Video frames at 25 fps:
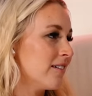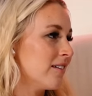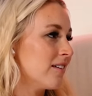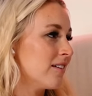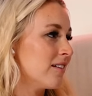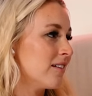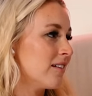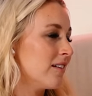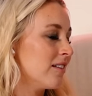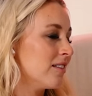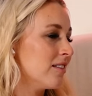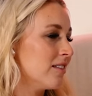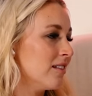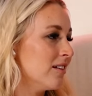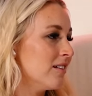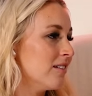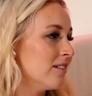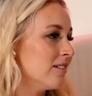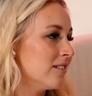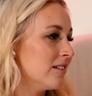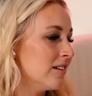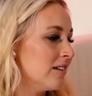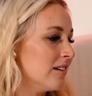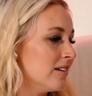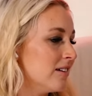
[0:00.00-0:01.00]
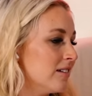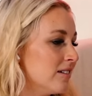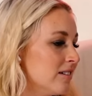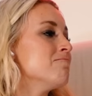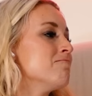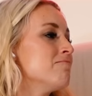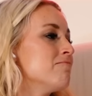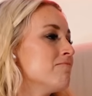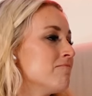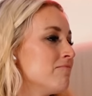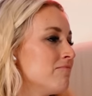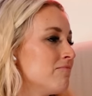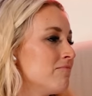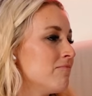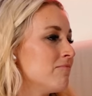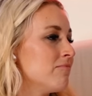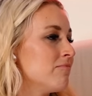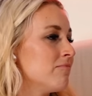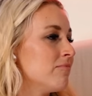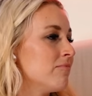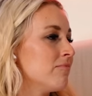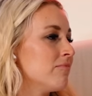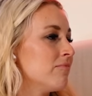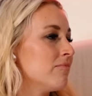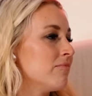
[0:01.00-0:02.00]

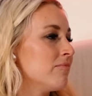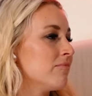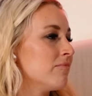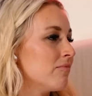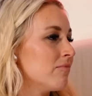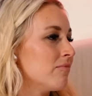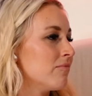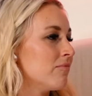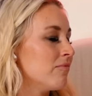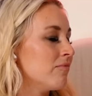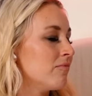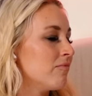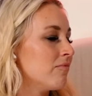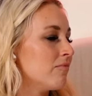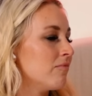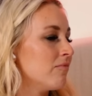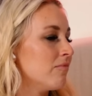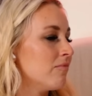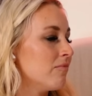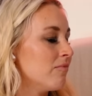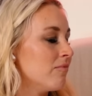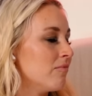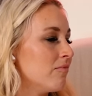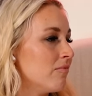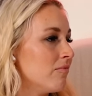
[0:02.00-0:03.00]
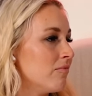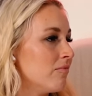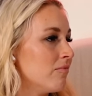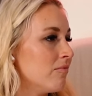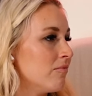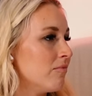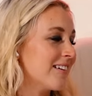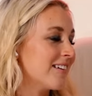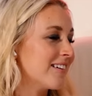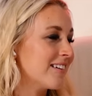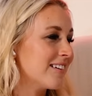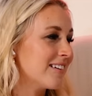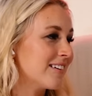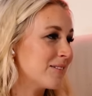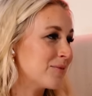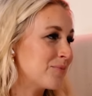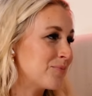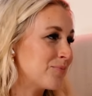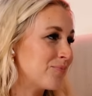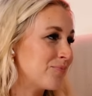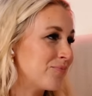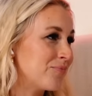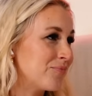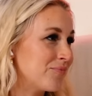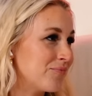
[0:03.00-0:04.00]

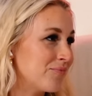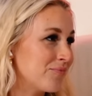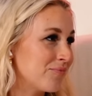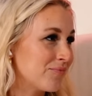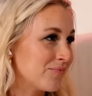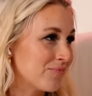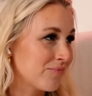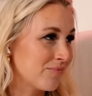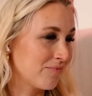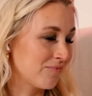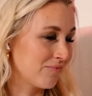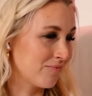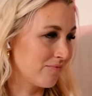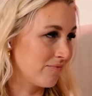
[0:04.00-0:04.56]
No words are spoken by the person on screen.